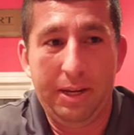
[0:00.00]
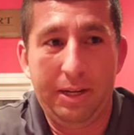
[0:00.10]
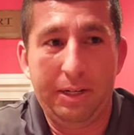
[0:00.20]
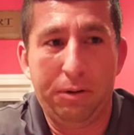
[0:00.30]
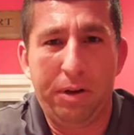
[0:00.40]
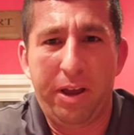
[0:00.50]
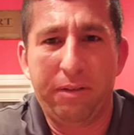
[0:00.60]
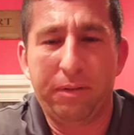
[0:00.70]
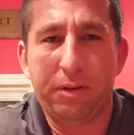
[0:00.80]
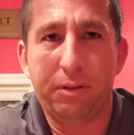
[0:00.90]
He don't
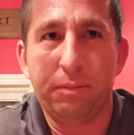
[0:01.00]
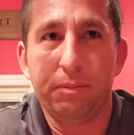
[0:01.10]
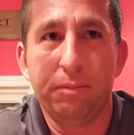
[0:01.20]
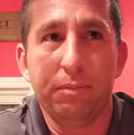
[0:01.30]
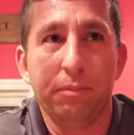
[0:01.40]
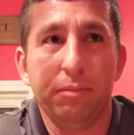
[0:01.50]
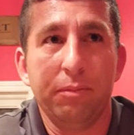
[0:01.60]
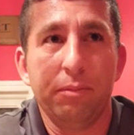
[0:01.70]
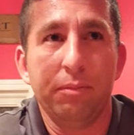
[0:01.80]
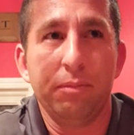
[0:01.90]
have uh,
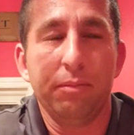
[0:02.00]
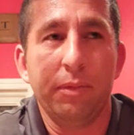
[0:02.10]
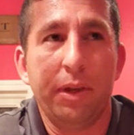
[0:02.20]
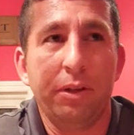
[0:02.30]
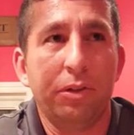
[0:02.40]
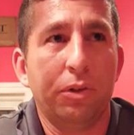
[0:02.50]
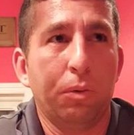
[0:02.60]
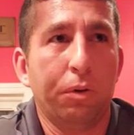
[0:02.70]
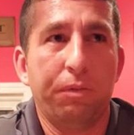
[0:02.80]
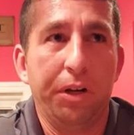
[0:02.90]

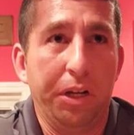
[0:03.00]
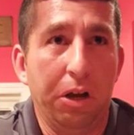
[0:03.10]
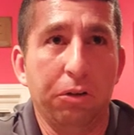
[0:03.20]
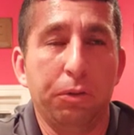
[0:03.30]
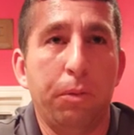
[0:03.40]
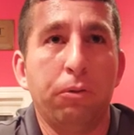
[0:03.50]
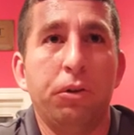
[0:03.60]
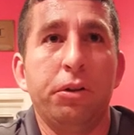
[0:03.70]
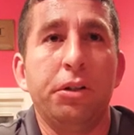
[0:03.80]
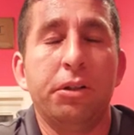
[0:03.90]
in-store videos,
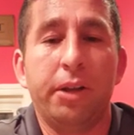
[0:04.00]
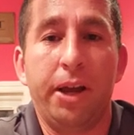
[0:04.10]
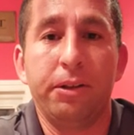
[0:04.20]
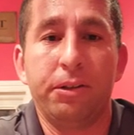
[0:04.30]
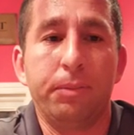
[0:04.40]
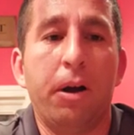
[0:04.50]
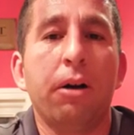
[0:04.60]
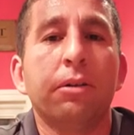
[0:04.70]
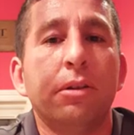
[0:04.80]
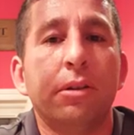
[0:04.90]
mostly just case
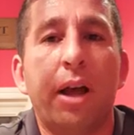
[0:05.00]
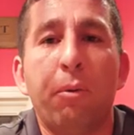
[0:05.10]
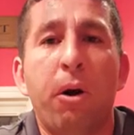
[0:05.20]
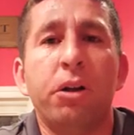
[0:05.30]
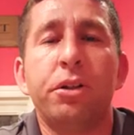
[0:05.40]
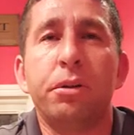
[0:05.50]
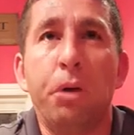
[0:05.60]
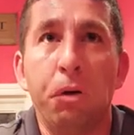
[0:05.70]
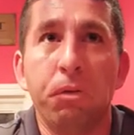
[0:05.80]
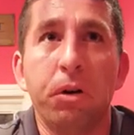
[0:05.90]
unboxings. I watch him
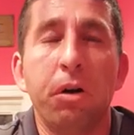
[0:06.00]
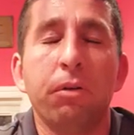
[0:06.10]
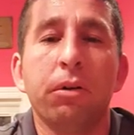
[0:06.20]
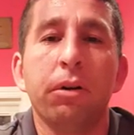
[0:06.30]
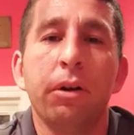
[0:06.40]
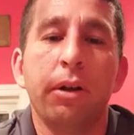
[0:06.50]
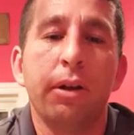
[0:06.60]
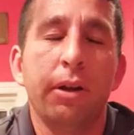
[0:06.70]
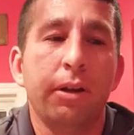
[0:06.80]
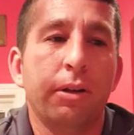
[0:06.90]
over and over.
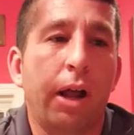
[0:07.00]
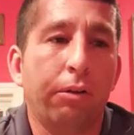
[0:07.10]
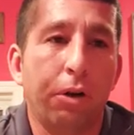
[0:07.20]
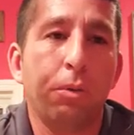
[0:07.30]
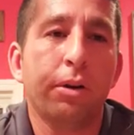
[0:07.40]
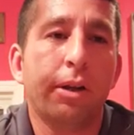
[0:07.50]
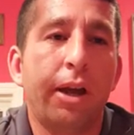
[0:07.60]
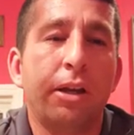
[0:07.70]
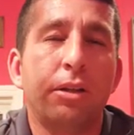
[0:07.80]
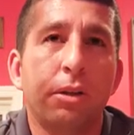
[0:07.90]
I know what
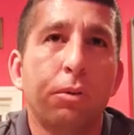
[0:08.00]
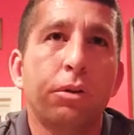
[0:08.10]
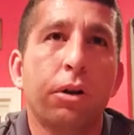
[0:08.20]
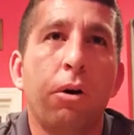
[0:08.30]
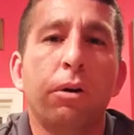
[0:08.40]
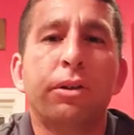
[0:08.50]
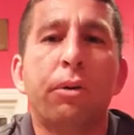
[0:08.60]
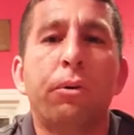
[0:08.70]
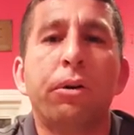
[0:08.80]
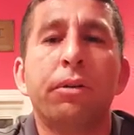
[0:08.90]
case, know which cars I
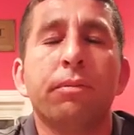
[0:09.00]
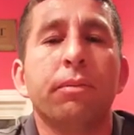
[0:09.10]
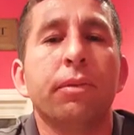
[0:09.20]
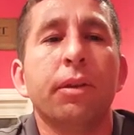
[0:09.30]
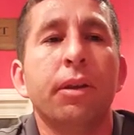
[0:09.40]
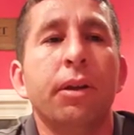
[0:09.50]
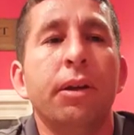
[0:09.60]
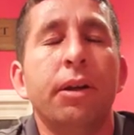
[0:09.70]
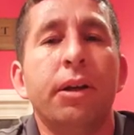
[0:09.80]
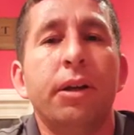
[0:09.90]
want,
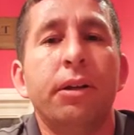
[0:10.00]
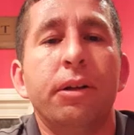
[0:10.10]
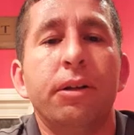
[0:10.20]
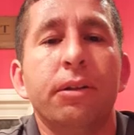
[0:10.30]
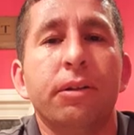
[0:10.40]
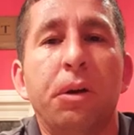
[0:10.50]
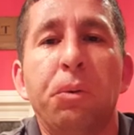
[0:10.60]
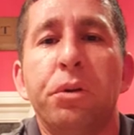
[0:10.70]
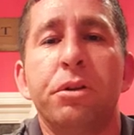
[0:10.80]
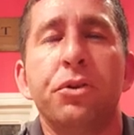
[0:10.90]
and uh, know
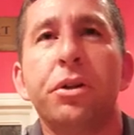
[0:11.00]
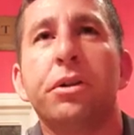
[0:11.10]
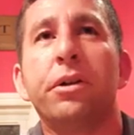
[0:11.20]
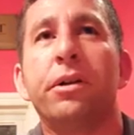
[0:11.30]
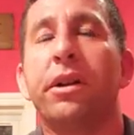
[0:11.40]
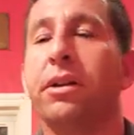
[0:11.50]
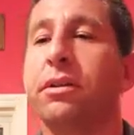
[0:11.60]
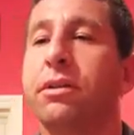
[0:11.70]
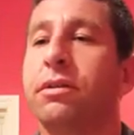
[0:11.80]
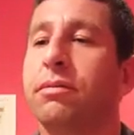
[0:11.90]
what the treasure hunt
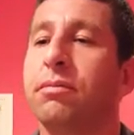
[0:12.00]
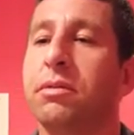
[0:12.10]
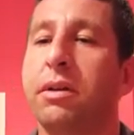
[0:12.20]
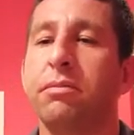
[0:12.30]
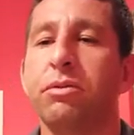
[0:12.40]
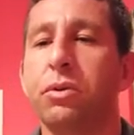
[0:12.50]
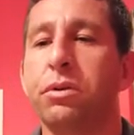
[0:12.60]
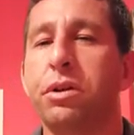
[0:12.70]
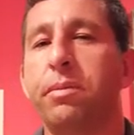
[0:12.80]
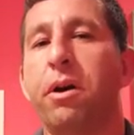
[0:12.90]
is. Sort
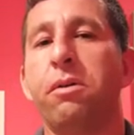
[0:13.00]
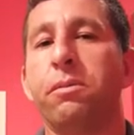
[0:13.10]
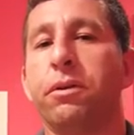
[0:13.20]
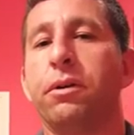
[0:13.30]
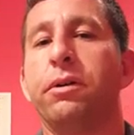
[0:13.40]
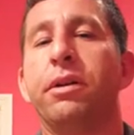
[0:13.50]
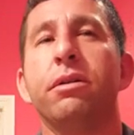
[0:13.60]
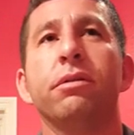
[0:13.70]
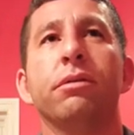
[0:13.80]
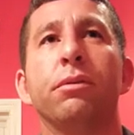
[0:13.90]
of do my homework on
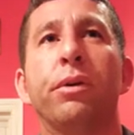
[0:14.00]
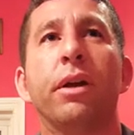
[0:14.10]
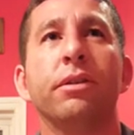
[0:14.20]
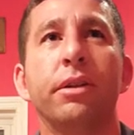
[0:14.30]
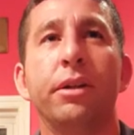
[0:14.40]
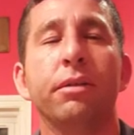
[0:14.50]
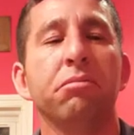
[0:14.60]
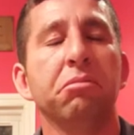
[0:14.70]
it. So when I see it,